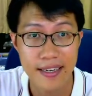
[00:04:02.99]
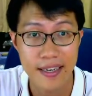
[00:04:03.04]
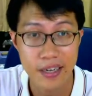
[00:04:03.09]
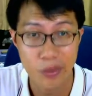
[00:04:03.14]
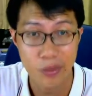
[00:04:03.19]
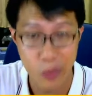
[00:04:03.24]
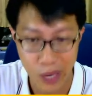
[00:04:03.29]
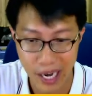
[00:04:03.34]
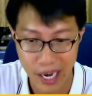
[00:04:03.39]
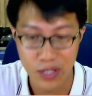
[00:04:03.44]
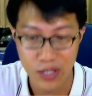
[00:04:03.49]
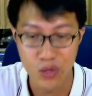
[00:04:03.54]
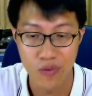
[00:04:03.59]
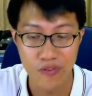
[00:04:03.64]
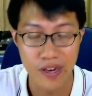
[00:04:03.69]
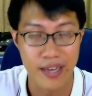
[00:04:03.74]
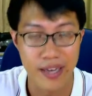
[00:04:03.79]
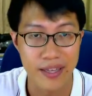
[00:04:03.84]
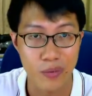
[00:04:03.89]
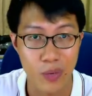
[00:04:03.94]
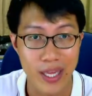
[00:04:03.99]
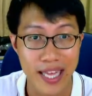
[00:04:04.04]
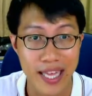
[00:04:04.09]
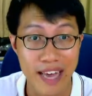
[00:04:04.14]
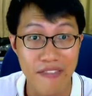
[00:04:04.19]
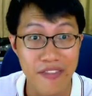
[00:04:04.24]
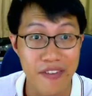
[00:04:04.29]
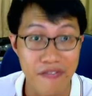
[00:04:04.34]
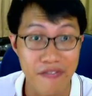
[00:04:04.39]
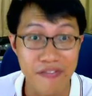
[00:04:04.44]
We are asked to find what
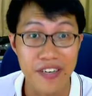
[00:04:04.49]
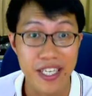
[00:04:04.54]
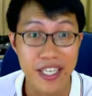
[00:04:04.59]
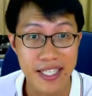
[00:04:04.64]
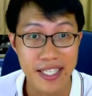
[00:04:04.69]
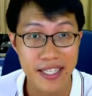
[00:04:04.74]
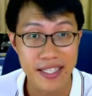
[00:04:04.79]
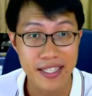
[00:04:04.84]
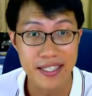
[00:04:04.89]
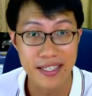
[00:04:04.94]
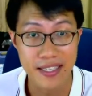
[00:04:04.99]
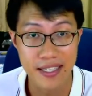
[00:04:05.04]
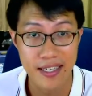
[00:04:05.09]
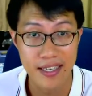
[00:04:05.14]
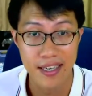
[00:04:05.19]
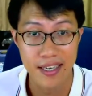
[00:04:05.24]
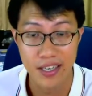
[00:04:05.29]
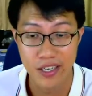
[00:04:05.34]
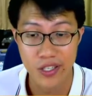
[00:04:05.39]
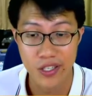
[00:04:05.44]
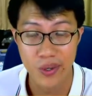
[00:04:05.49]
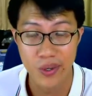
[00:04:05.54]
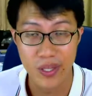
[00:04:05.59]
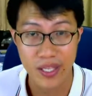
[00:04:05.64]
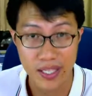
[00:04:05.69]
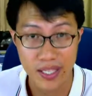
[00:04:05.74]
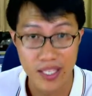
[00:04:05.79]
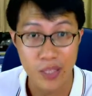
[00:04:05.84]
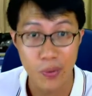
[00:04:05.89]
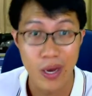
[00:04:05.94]
f inverse is. So this
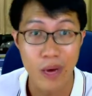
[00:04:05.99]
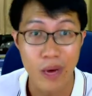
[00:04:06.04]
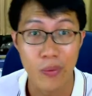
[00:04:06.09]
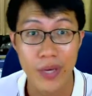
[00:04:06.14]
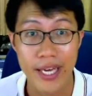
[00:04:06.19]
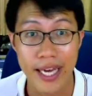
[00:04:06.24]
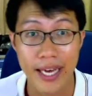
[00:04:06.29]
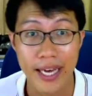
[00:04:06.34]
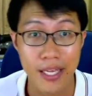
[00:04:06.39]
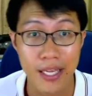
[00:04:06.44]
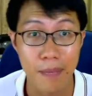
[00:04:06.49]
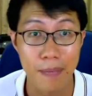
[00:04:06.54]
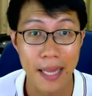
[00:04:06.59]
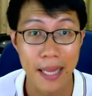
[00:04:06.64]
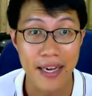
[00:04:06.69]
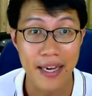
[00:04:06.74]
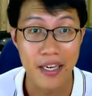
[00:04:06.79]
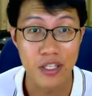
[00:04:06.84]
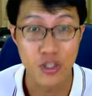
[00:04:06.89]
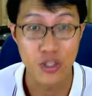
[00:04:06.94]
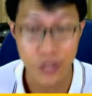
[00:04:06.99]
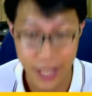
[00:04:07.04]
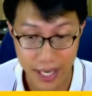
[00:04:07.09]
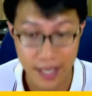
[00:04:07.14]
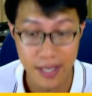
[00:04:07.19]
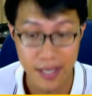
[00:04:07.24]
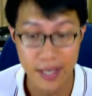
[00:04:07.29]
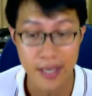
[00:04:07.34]
is where we can apply a trick.